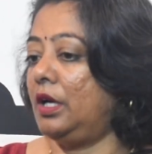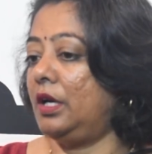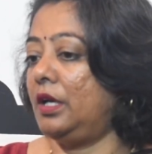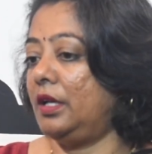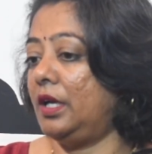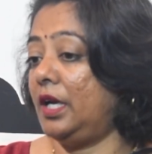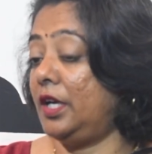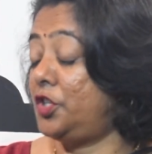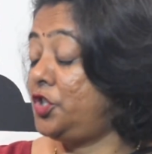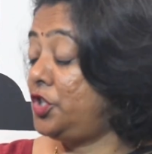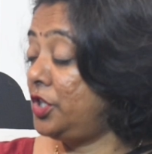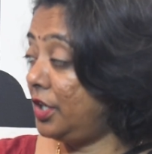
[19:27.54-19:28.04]

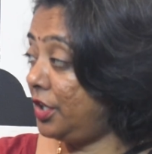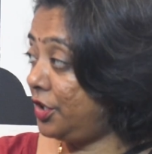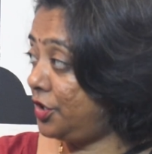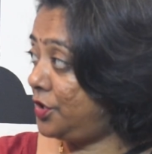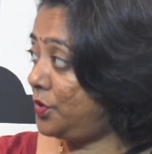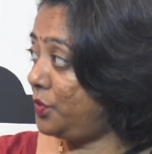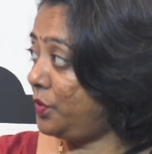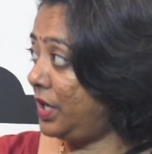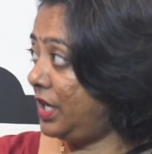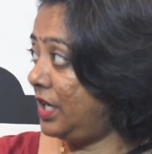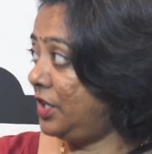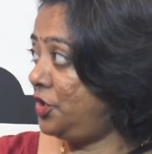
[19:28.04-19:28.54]
a
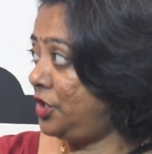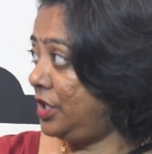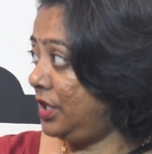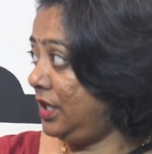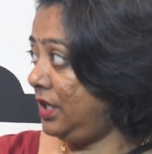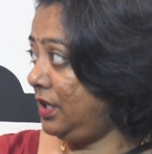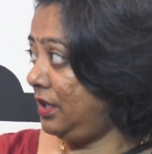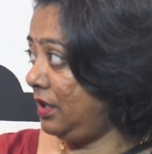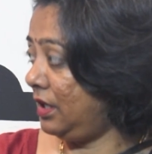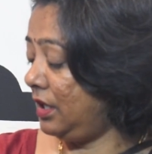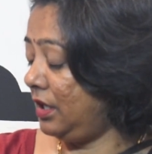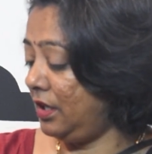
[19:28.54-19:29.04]
church where
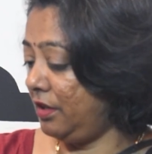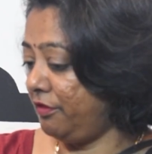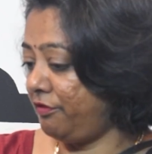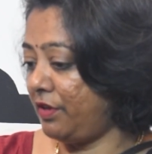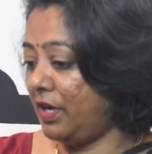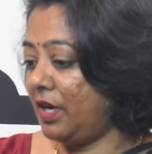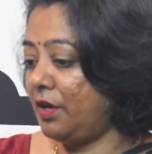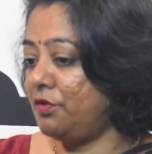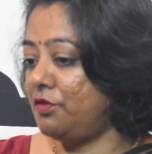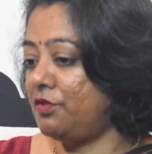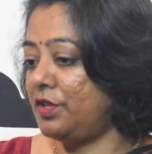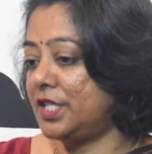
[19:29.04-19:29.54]
she
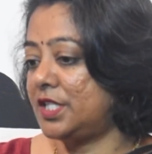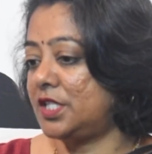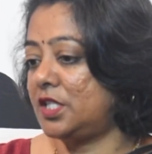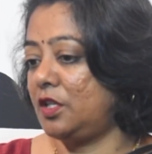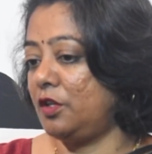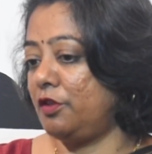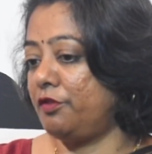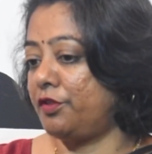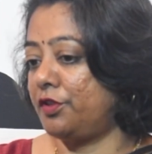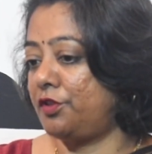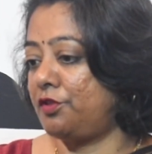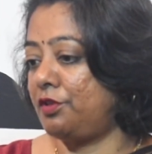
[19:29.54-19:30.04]
found
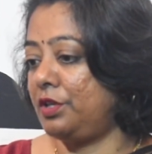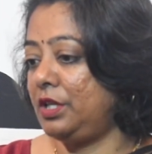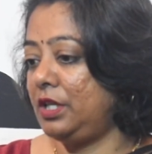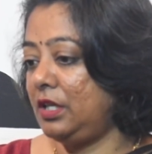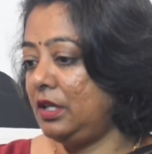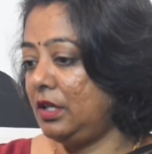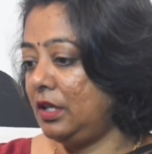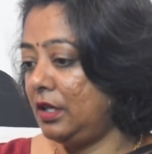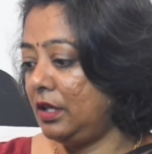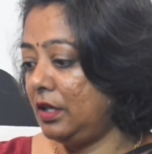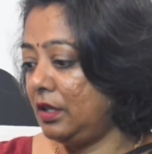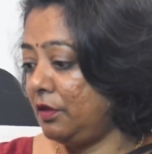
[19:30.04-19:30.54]
rescue for
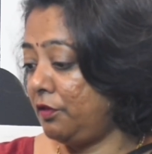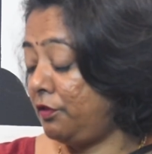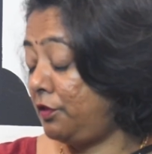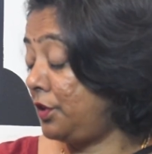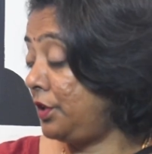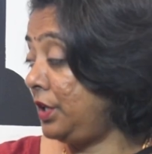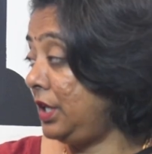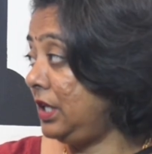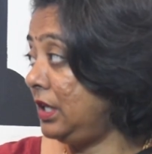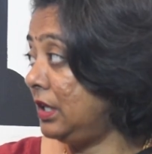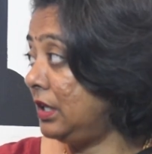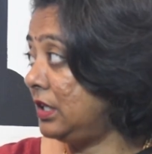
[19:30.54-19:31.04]
three
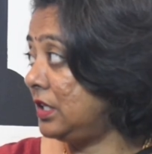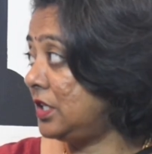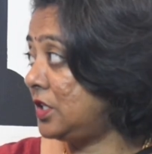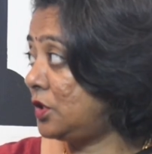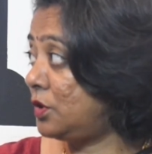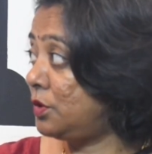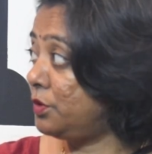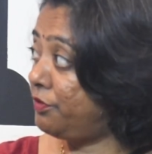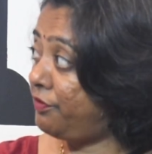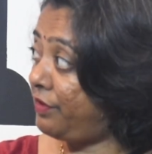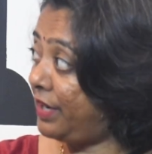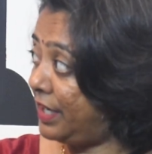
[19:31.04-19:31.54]

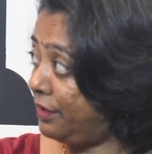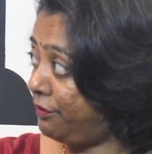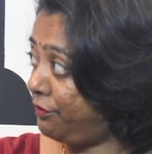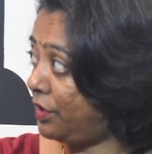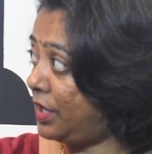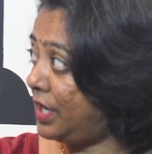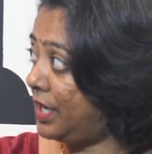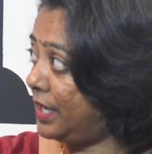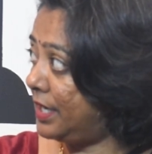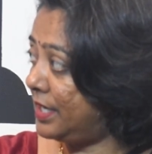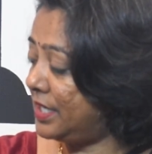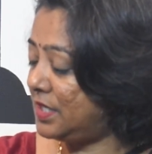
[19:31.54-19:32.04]
years to fight
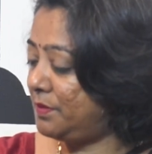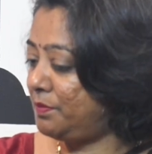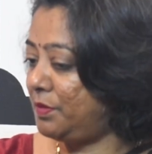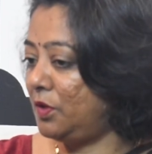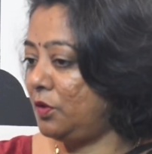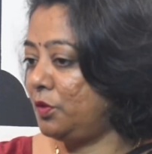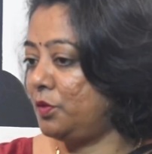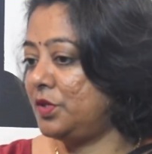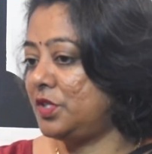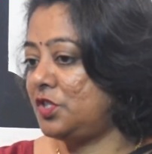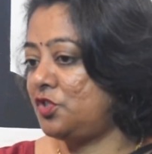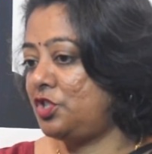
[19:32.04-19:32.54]
for her
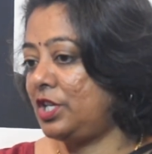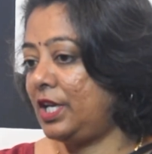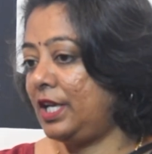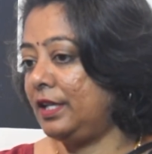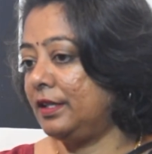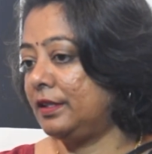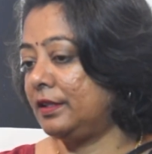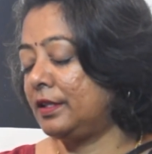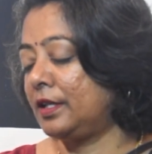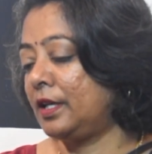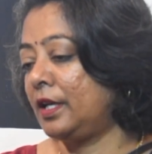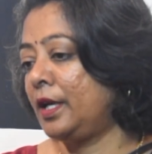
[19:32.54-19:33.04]
husband who was
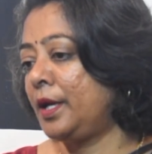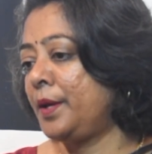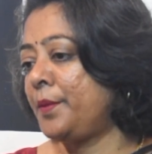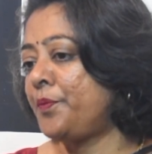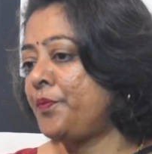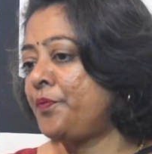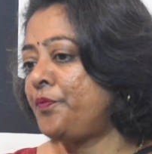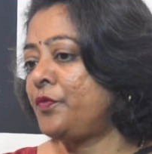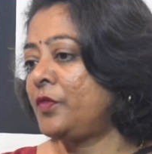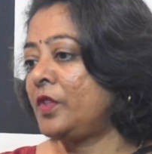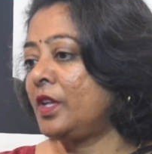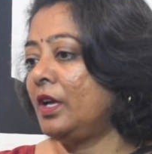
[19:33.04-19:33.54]
jailed.
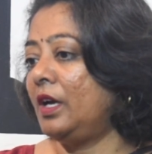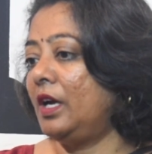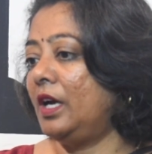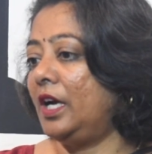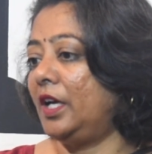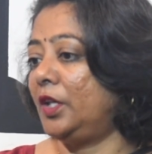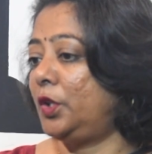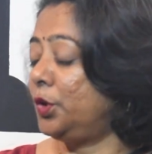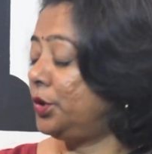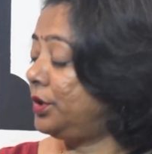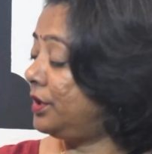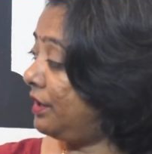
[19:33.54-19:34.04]

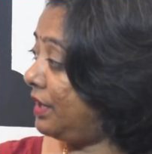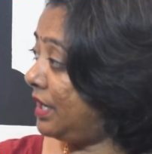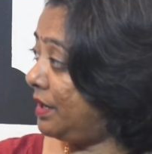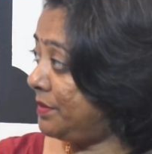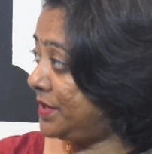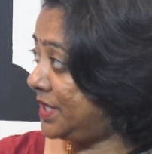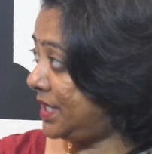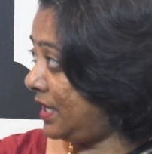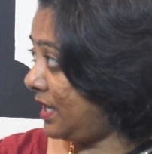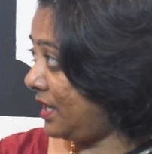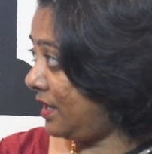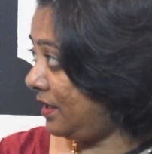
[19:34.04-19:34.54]
Tota
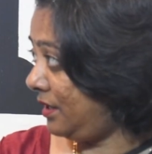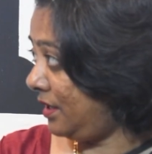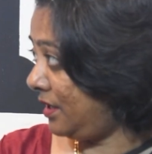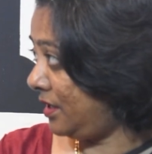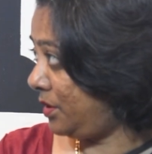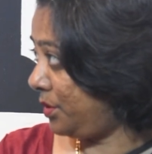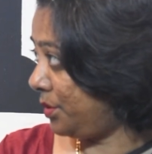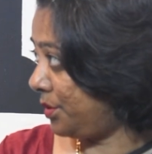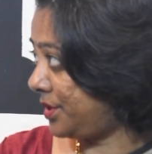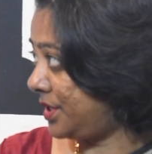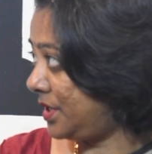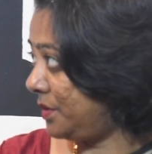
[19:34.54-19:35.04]
Ram
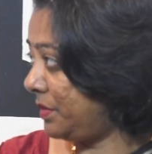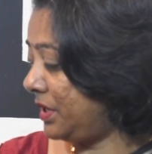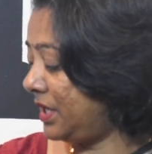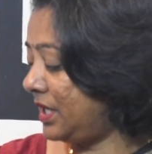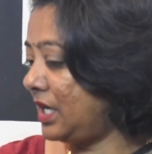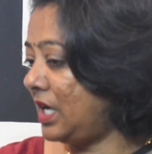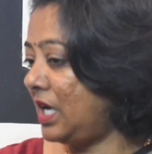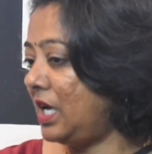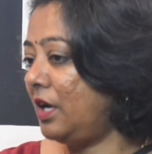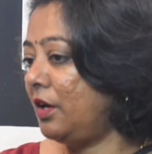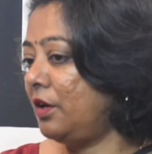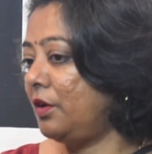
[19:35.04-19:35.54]
Sananthia talks
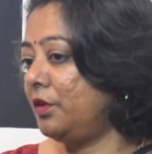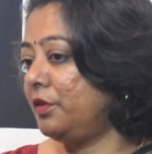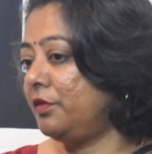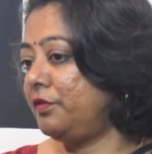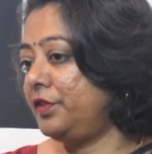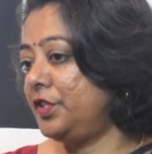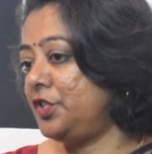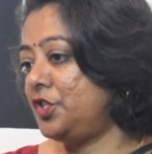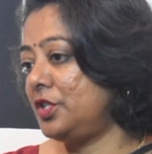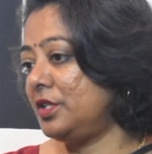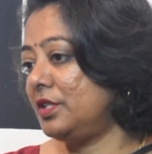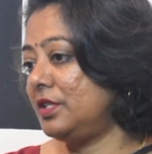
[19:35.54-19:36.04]
about
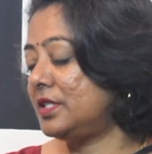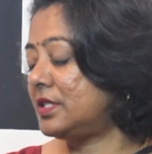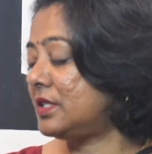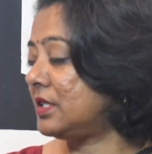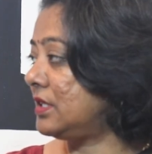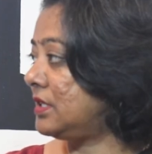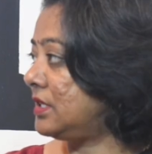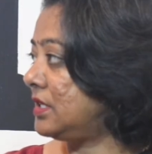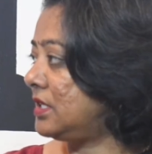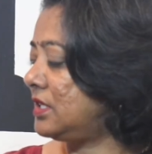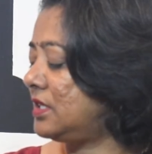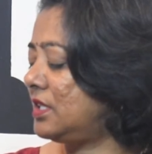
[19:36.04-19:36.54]
how
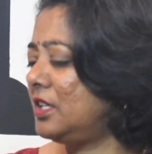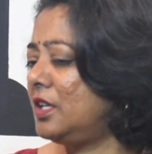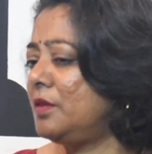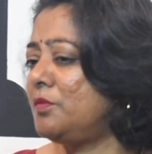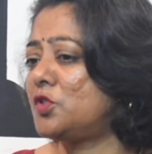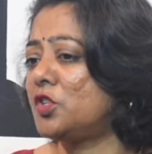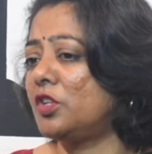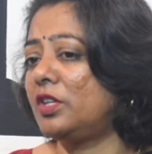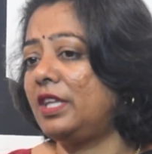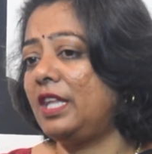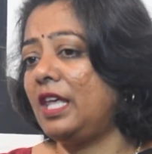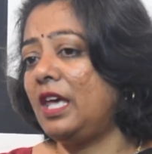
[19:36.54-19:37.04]
Fijians assisted
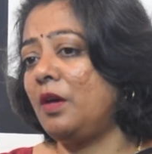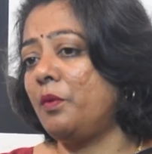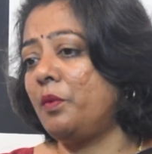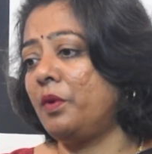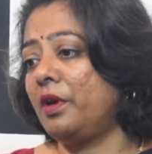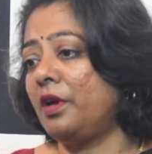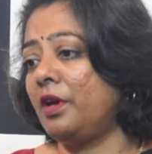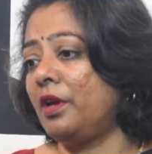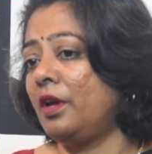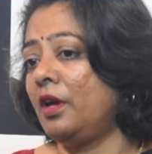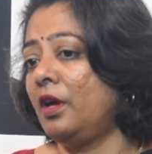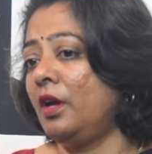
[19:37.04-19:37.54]
him. So they
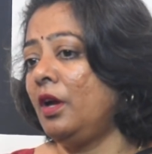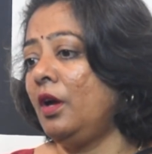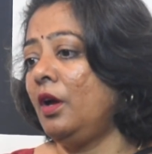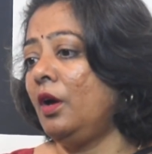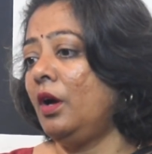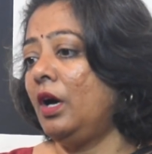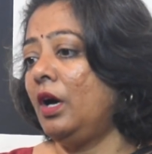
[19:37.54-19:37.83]
were,